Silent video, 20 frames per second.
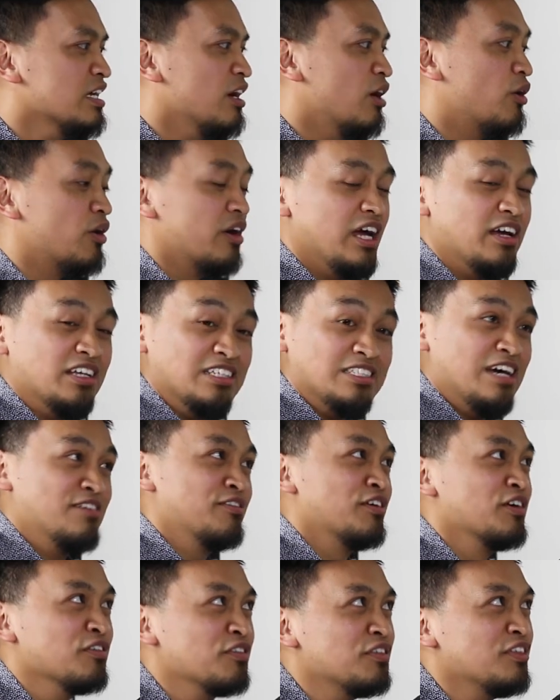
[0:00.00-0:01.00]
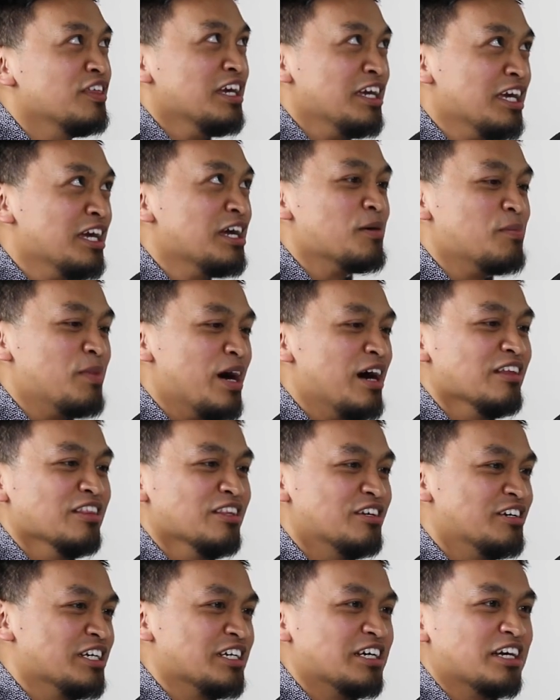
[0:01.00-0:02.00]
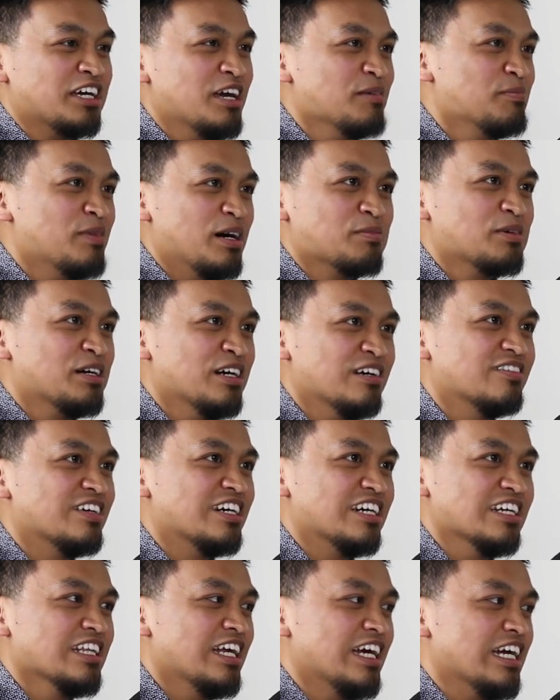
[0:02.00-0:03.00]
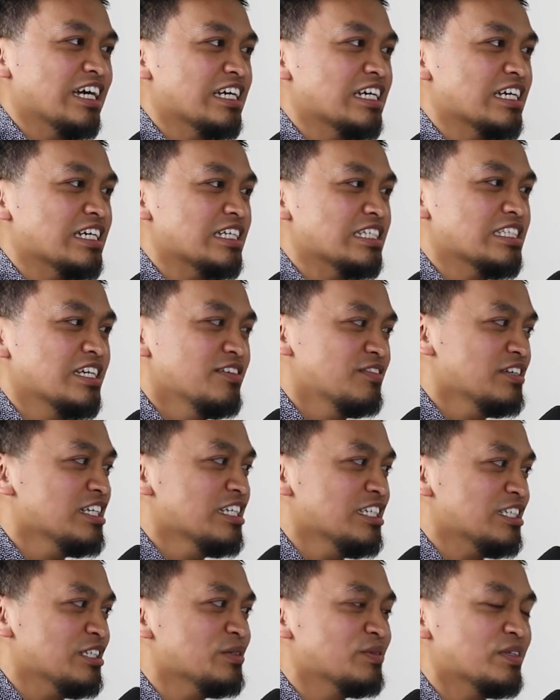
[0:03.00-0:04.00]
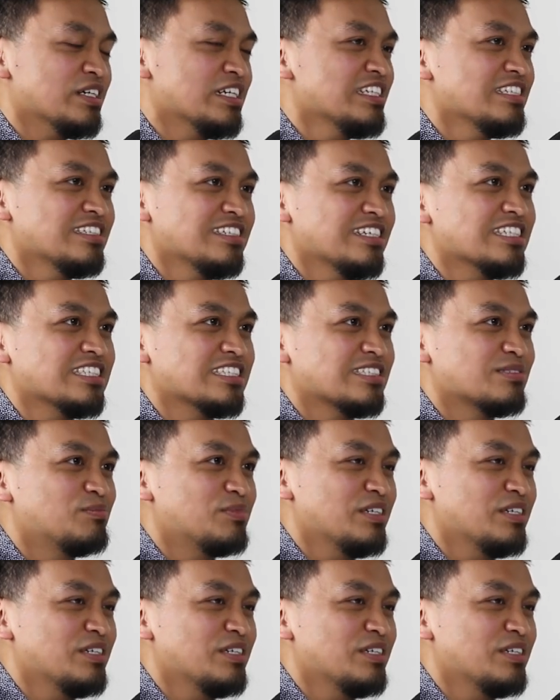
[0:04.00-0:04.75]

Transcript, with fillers: or as ever thinking about learning a K-pop cover, like definitely do one. It's